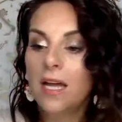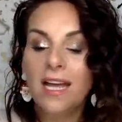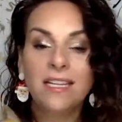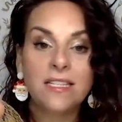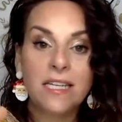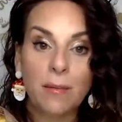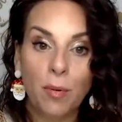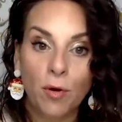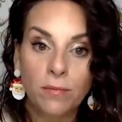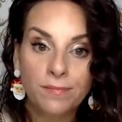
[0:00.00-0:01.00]
A
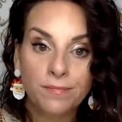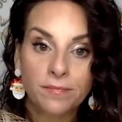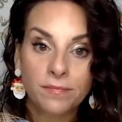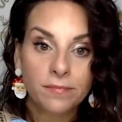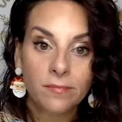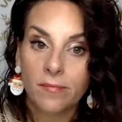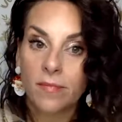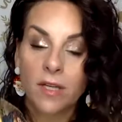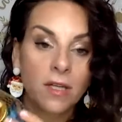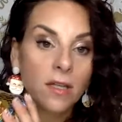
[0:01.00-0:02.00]
staple,
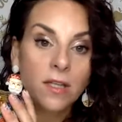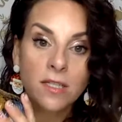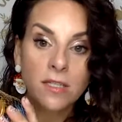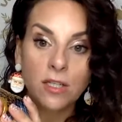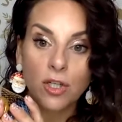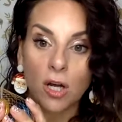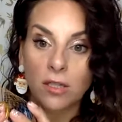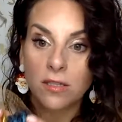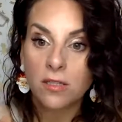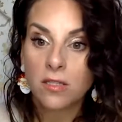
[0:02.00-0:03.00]
the Disney
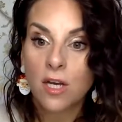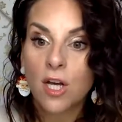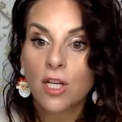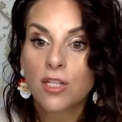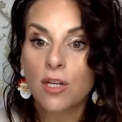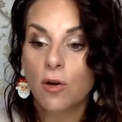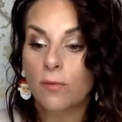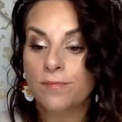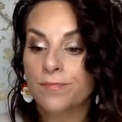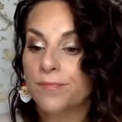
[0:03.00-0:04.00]
chocolates.
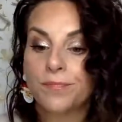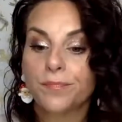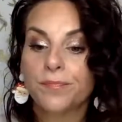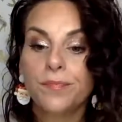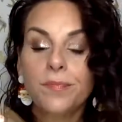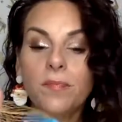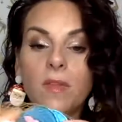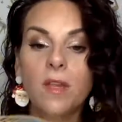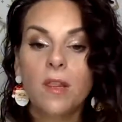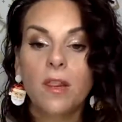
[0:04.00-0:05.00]
So
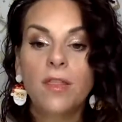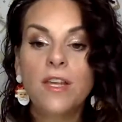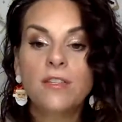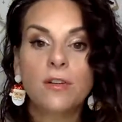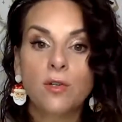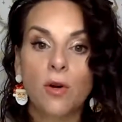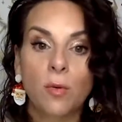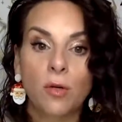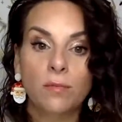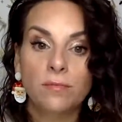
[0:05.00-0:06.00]
these are
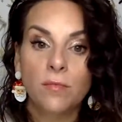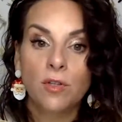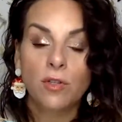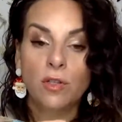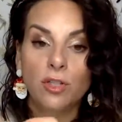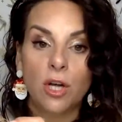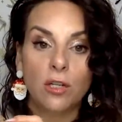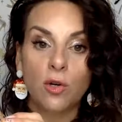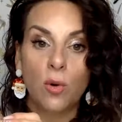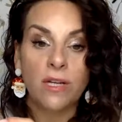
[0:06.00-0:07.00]
adorable. They're little chocolate
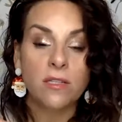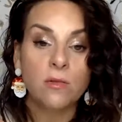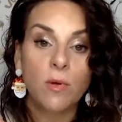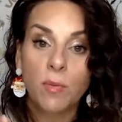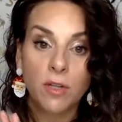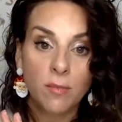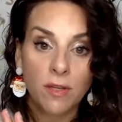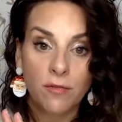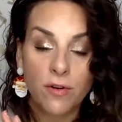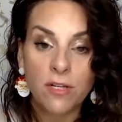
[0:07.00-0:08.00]
coins. We put them in the
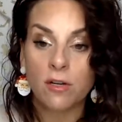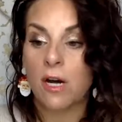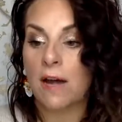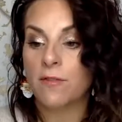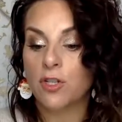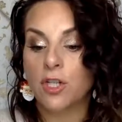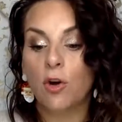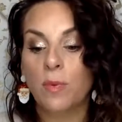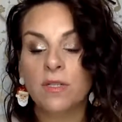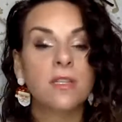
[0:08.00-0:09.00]
freezer after she
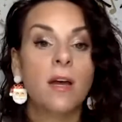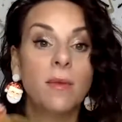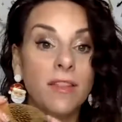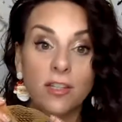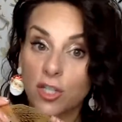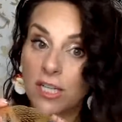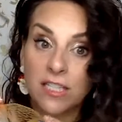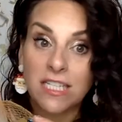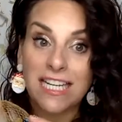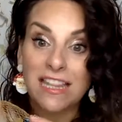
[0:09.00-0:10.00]
opens them, and then she gets
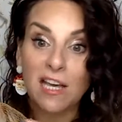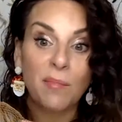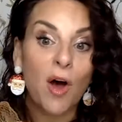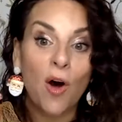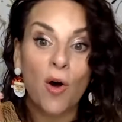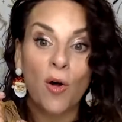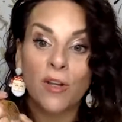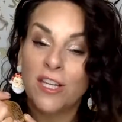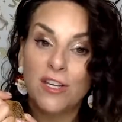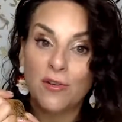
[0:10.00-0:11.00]
to eat them all
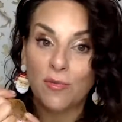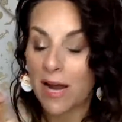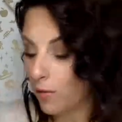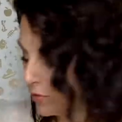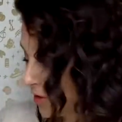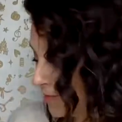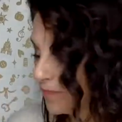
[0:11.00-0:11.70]
year round.